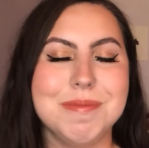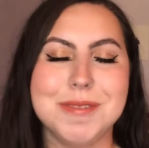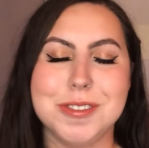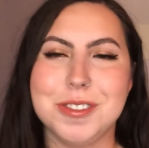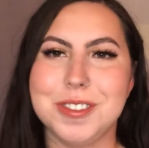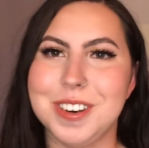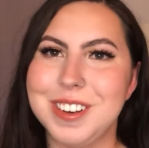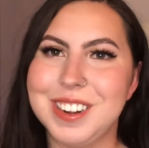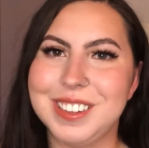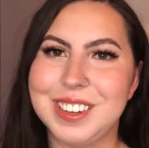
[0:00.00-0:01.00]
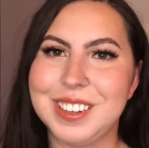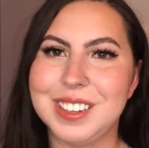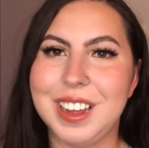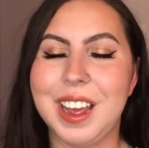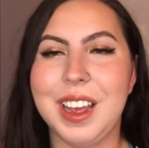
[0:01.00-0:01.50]
starting to get to
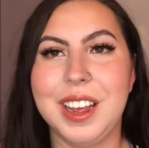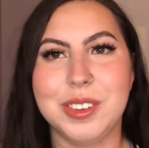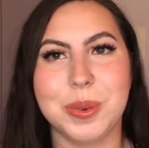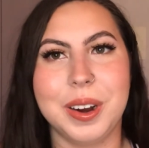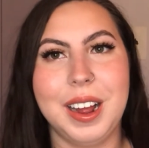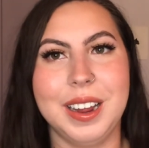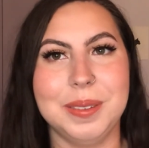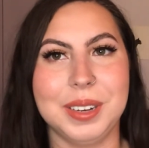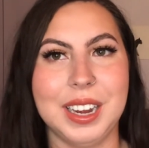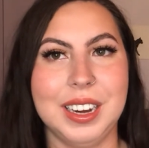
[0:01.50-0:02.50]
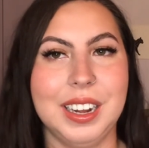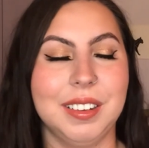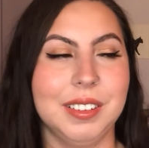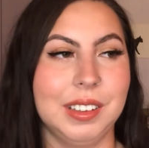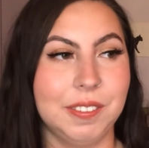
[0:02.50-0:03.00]
the age where I am
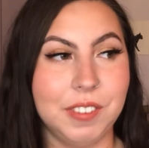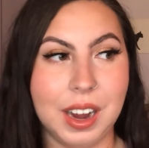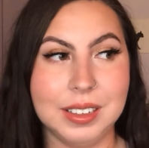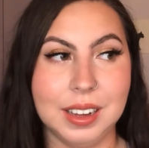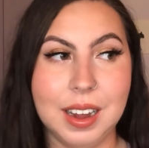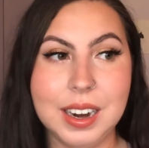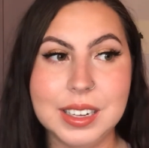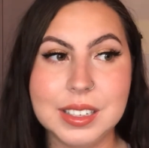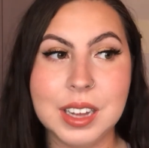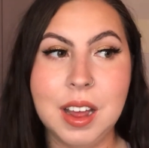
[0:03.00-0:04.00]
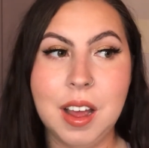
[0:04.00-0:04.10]
getting fine lines